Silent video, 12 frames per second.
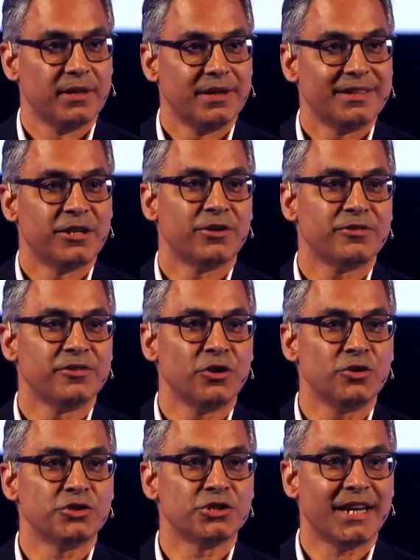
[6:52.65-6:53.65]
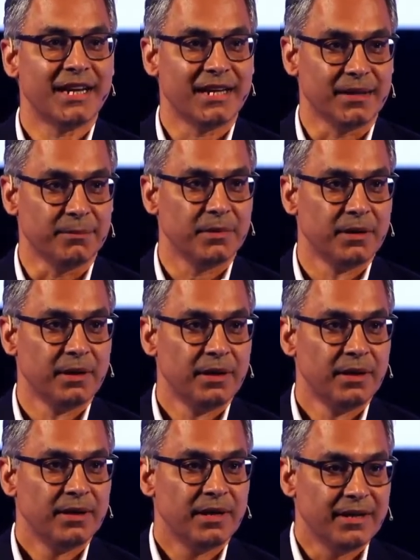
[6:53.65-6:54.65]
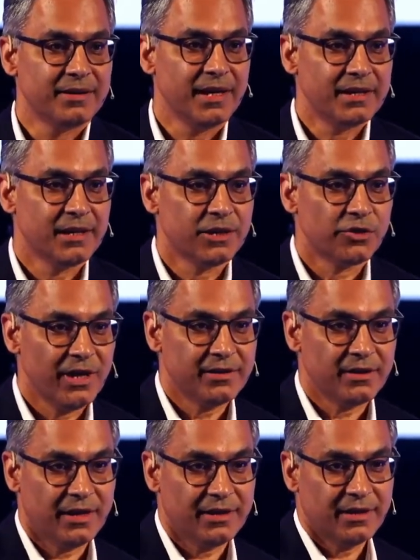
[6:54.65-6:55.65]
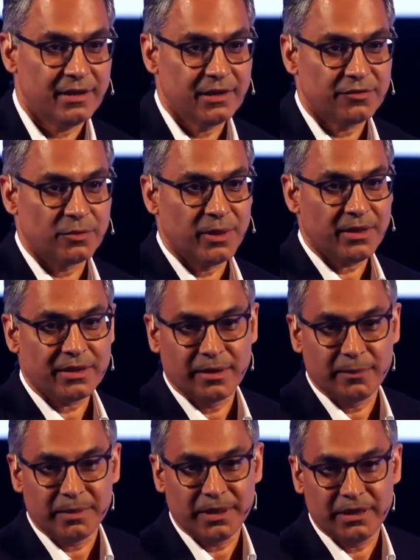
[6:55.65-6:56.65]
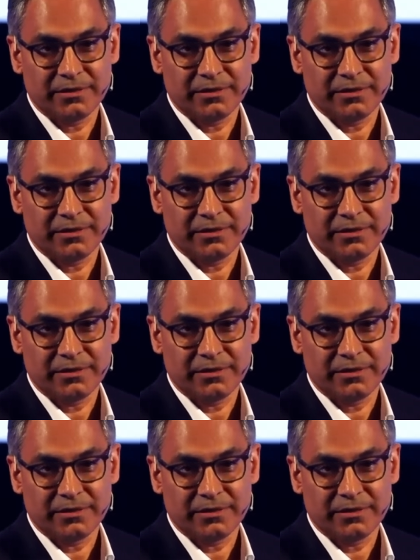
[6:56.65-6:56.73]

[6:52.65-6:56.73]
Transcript: There is no shame in taking great ideas from other companies,